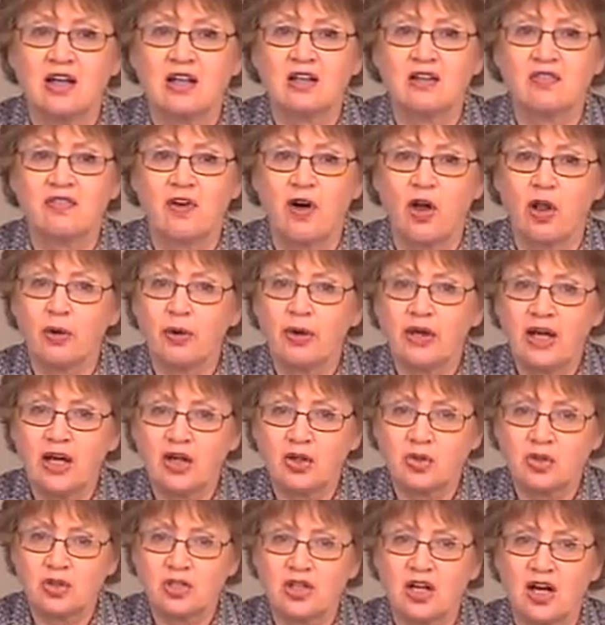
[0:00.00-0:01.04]
The following
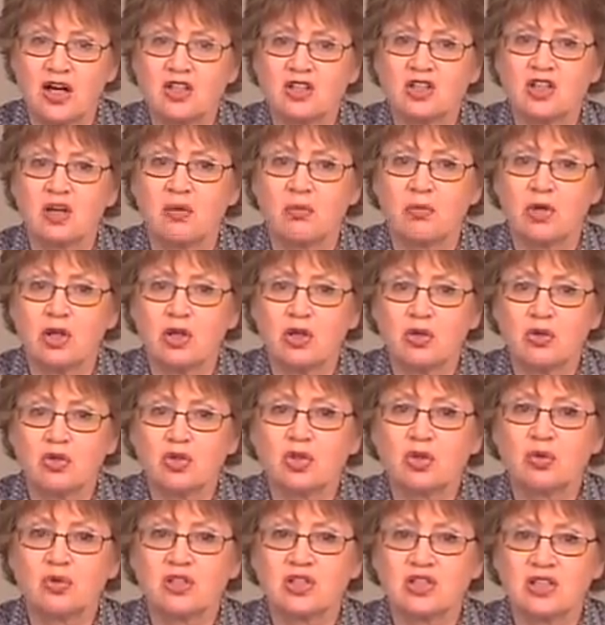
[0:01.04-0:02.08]
exercise can be
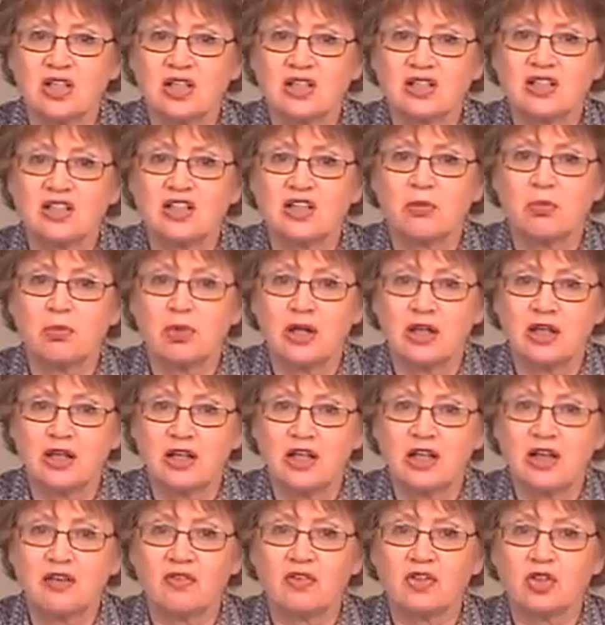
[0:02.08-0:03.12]
used to assess the
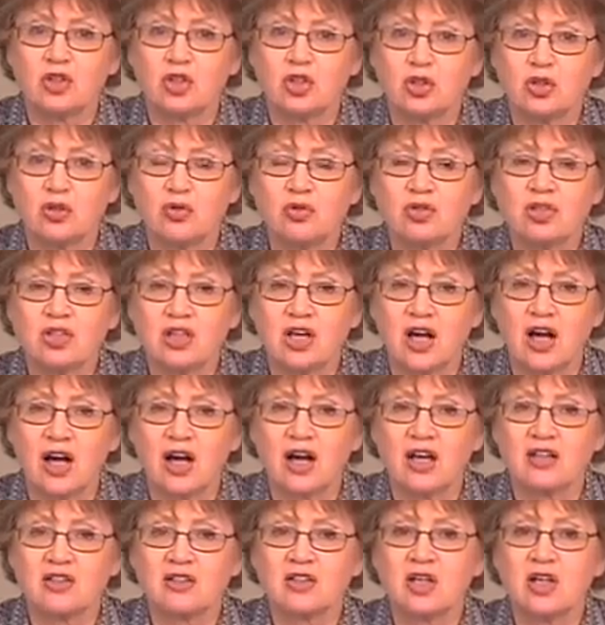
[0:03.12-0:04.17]
ability of the student's
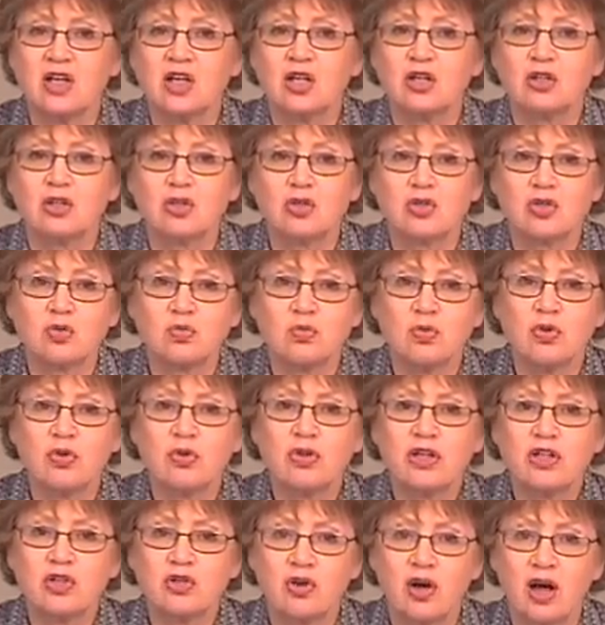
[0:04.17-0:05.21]
eyes to
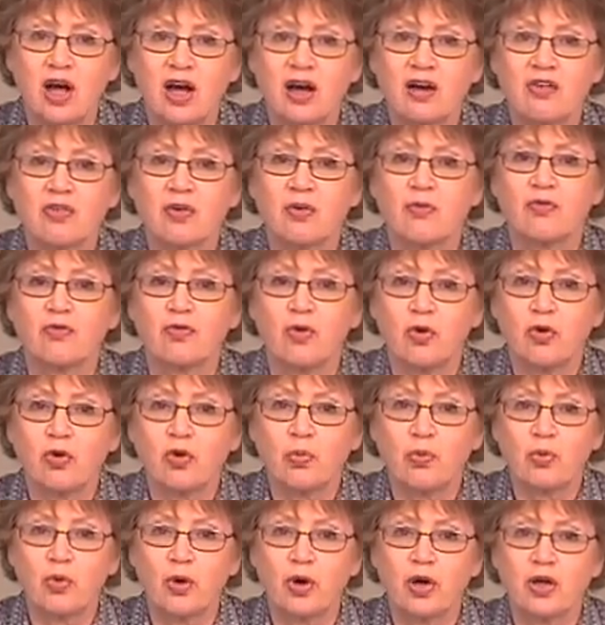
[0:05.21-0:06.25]
smoothly track from
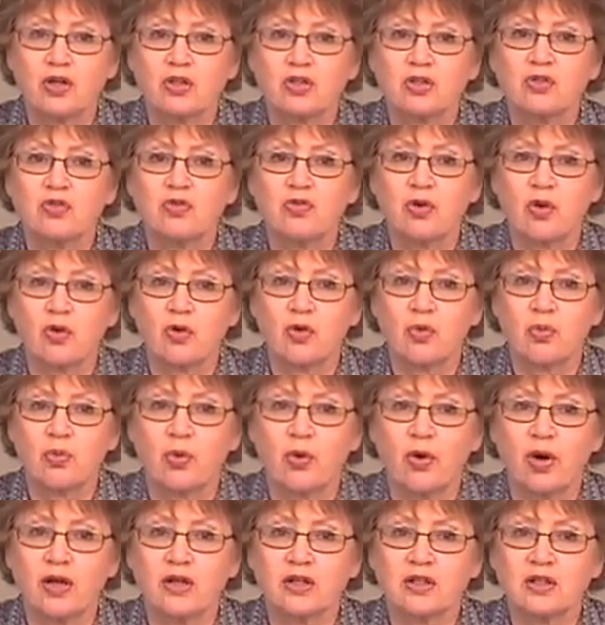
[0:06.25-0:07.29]
focal point to focal
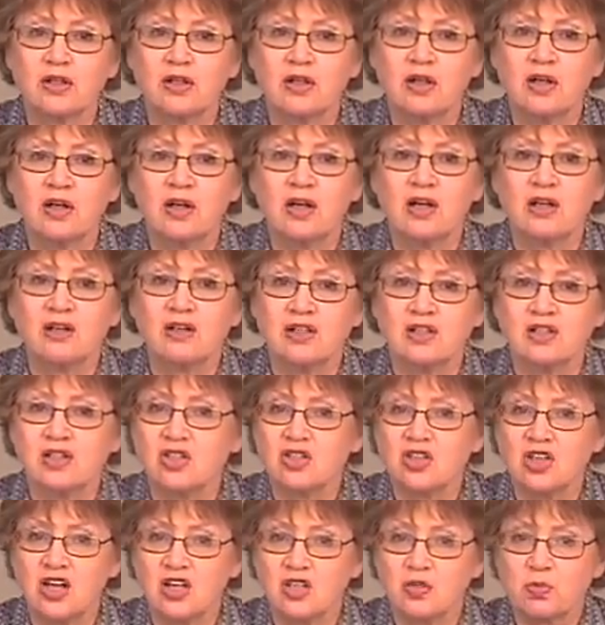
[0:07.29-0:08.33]
point. This
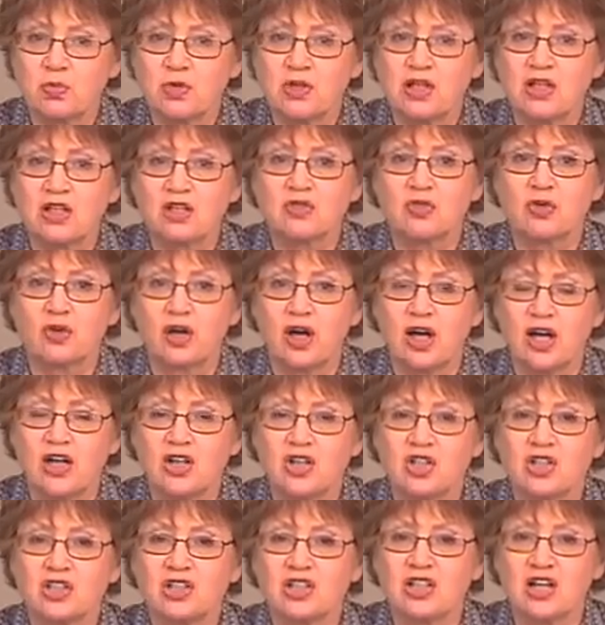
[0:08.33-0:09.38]
assessment is for
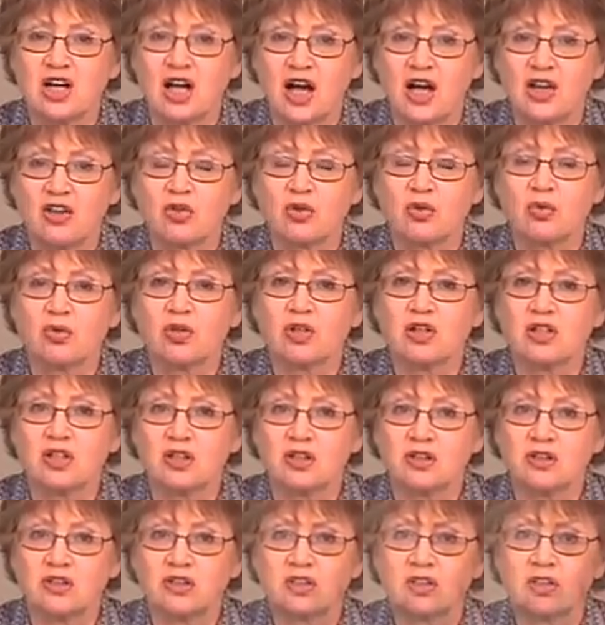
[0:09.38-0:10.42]
ages 9 through
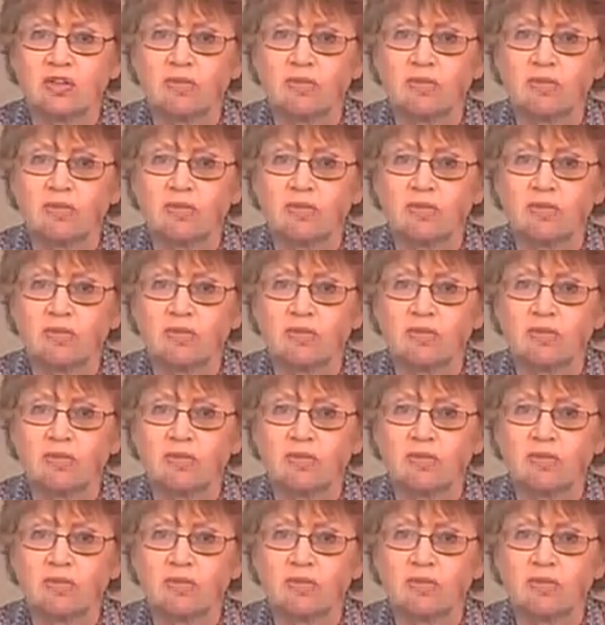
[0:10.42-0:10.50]
adult.